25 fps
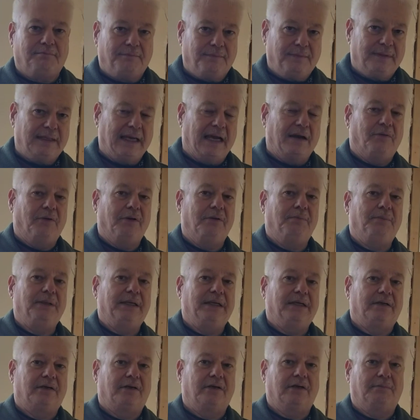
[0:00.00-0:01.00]
that would be
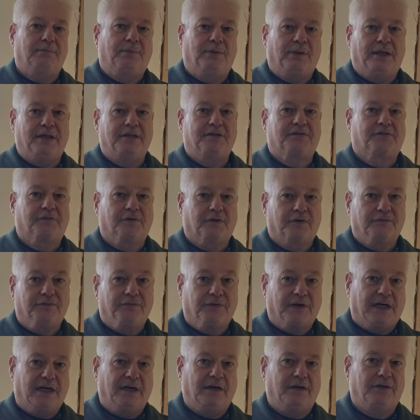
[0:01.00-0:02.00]
a good place for a
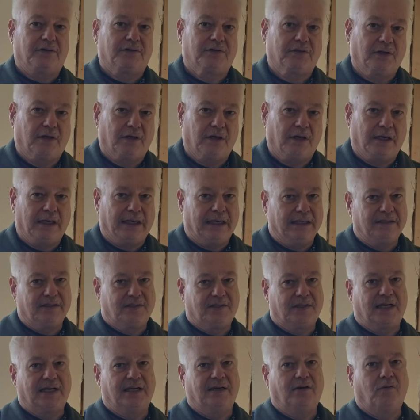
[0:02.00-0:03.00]
fire to start
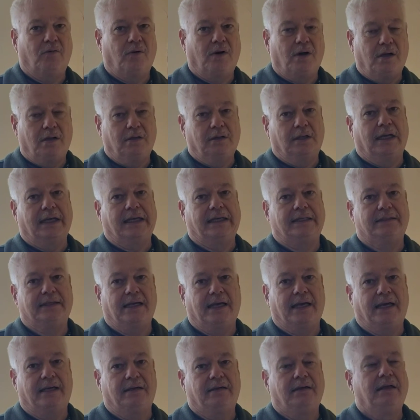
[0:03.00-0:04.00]
inside a wall like
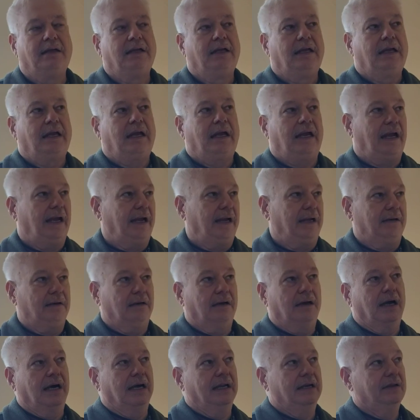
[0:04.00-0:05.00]
that. And
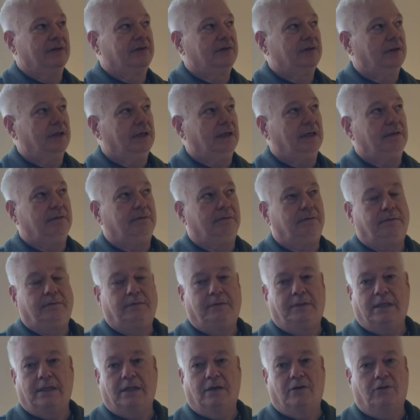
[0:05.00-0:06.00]
honestly,
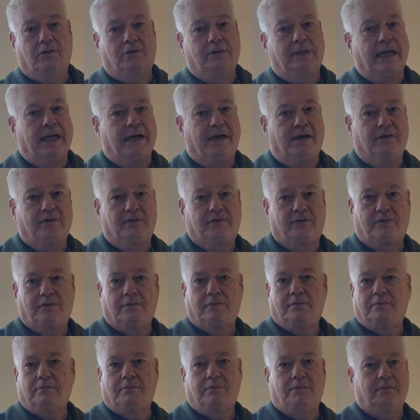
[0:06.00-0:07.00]
the old house
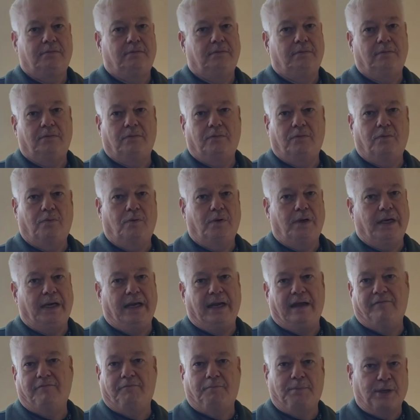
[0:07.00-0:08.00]
would
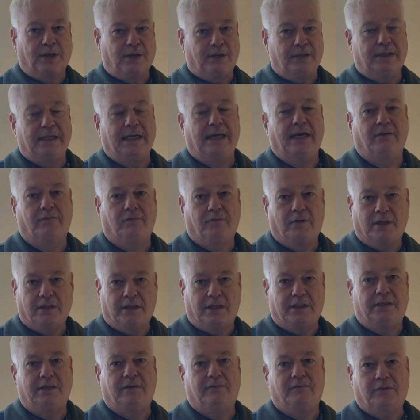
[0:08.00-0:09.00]
have burned down
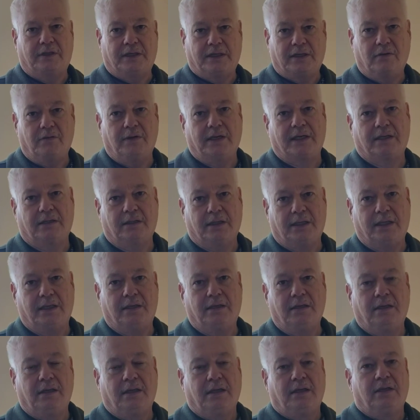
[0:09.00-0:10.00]
relatively quickly.
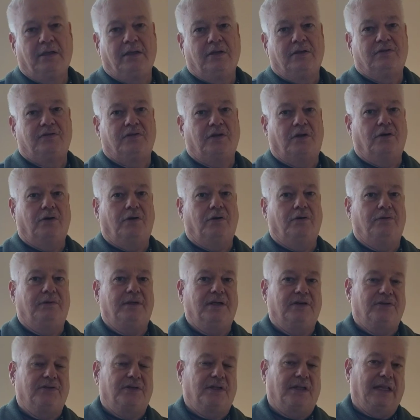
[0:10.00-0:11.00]
So
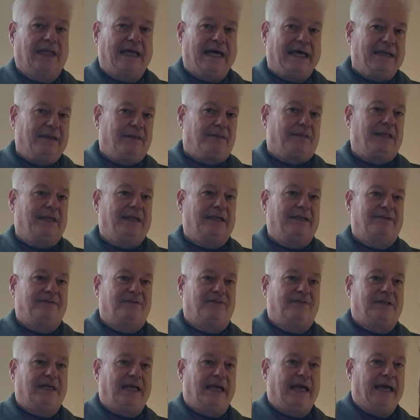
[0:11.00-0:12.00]
there's a lot of
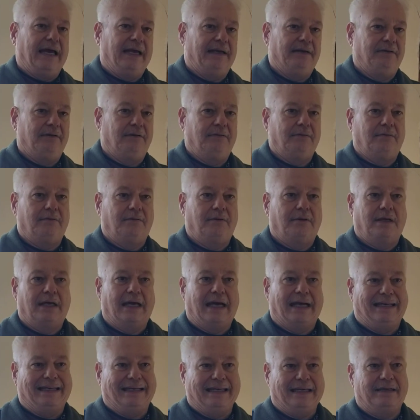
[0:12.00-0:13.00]
things that
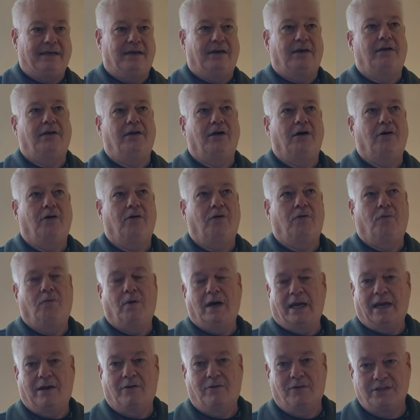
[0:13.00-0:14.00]
I didn't know
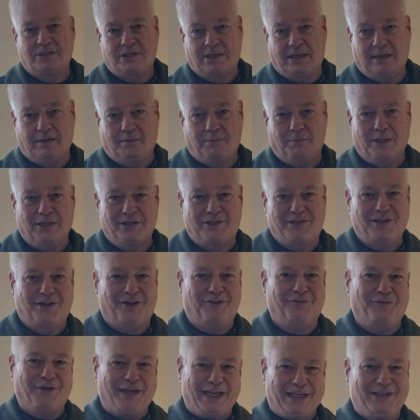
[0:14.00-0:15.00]
what I was getting
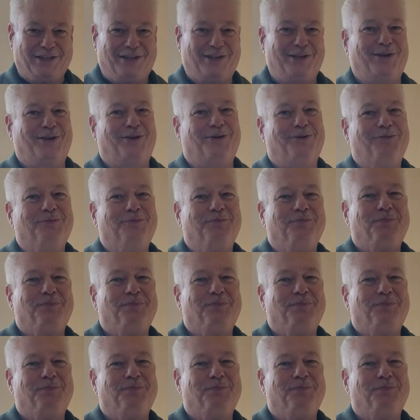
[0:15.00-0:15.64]
myself into.